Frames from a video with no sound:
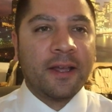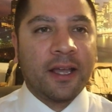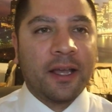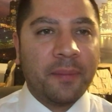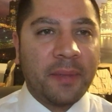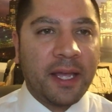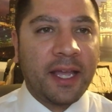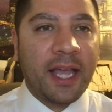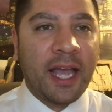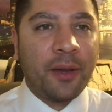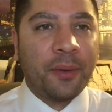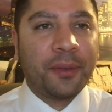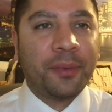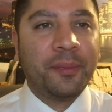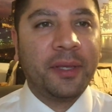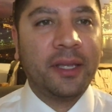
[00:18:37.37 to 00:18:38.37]
come hang out
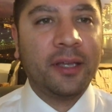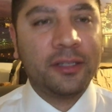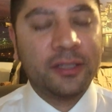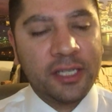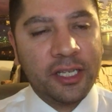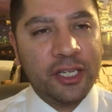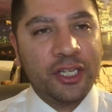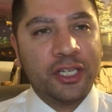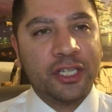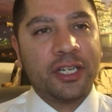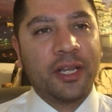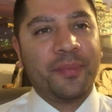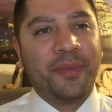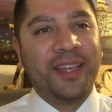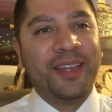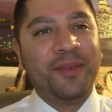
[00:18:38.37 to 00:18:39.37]
with me. I'll teach you
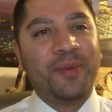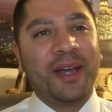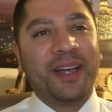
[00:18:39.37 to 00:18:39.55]
something